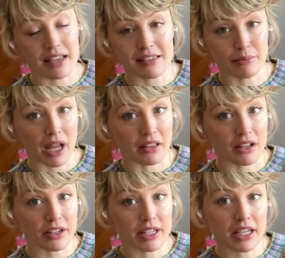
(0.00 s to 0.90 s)
has some
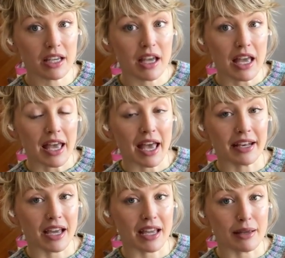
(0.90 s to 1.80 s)
nylon in it. And
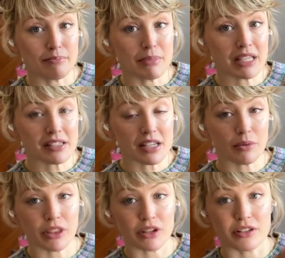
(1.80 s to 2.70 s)
I mixed it
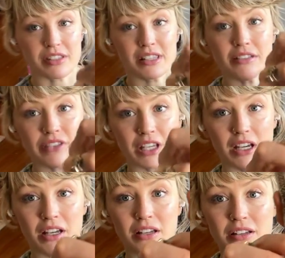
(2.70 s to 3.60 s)
with her
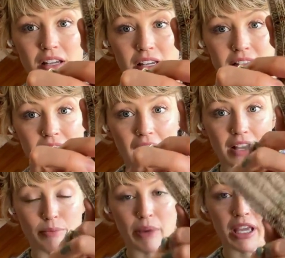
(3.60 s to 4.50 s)
Sylvia
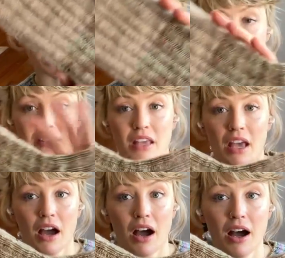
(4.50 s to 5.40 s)
sock base
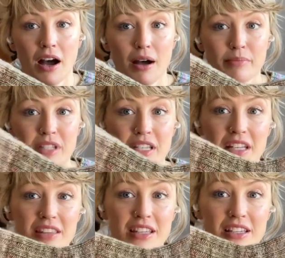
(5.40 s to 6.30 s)
um, to
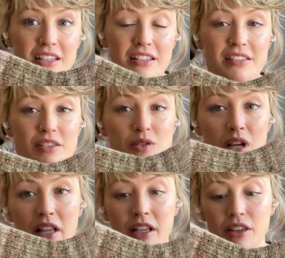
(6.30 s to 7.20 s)
knit these. This is
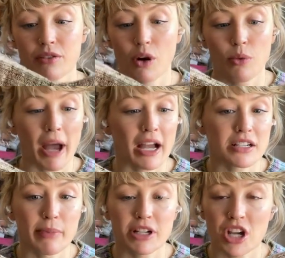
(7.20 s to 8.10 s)
kind of like a throwback
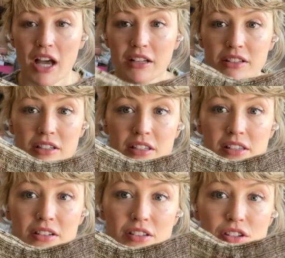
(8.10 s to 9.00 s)
to my childhood, these
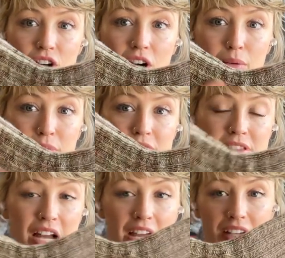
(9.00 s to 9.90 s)
little stirrup
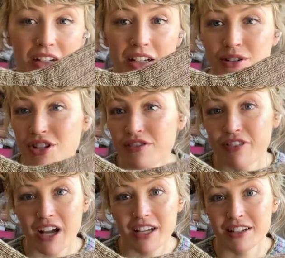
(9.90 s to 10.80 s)
style. It was just
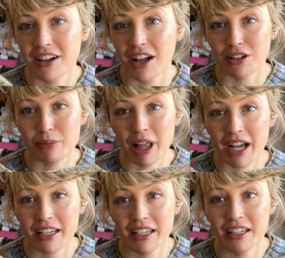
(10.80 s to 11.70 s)
fun color
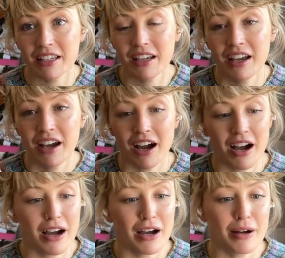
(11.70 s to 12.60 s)
blocking
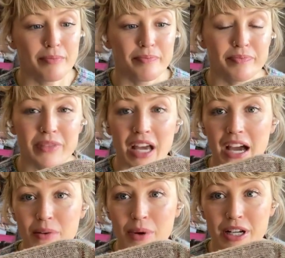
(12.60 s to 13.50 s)
um, that
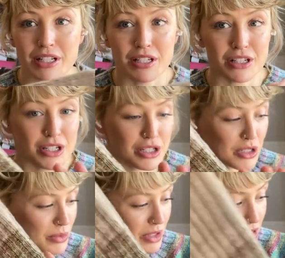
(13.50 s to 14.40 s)
I wanted to
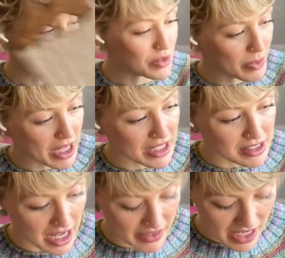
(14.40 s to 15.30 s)
do with those ones.
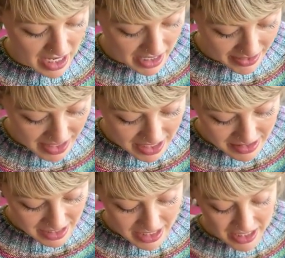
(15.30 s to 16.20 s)
And then this
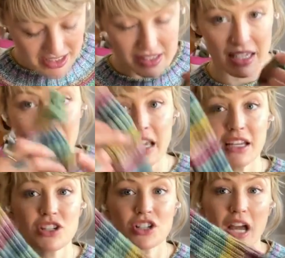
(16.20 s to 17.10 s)
is
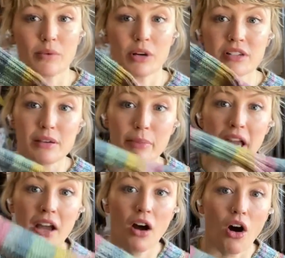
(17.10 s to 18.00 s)
Gage Dye Works in
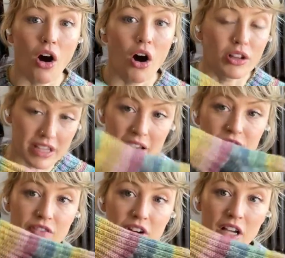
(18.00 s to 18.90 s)
my all-time
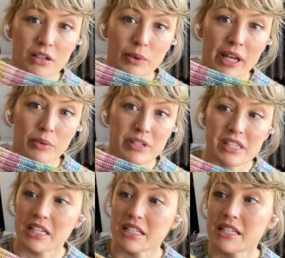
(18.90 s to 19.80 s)
favorite colorway,
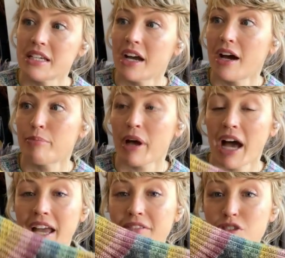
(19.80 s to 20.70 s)
Whiskey in a Teacup. I
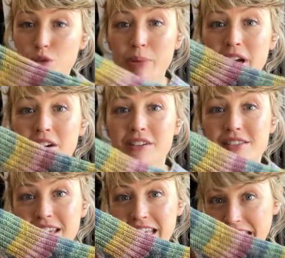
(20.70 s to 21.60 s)
have two pairs
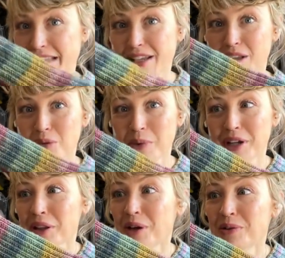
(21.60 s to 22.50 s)
in this colorway
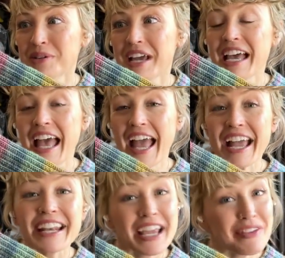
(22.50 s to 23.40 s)
alone,
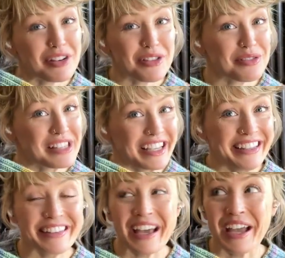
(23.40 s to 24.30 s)
and I have another
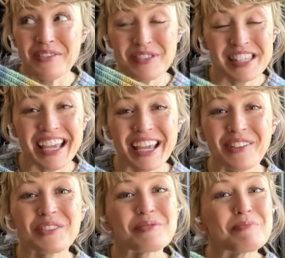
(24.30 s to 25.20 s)
skein that I have
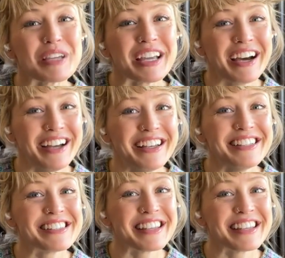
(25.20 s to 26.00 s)
saved because